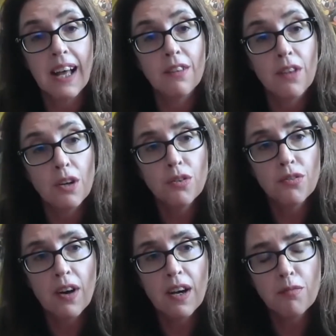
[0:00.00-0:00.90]
and those
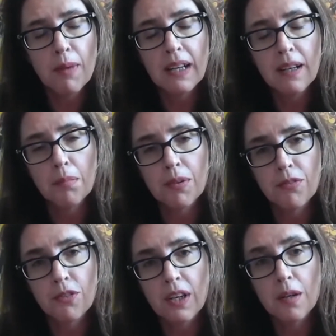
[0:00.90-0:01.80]
5
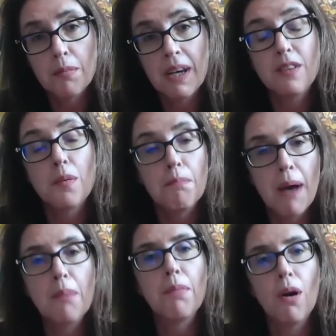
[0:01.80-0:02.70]
maladaptive trait domains
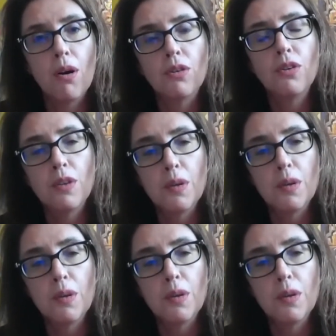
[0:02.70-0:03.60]
map onto the
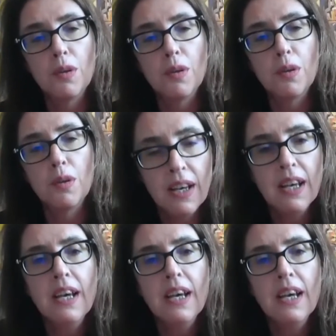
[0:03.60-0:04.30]
5.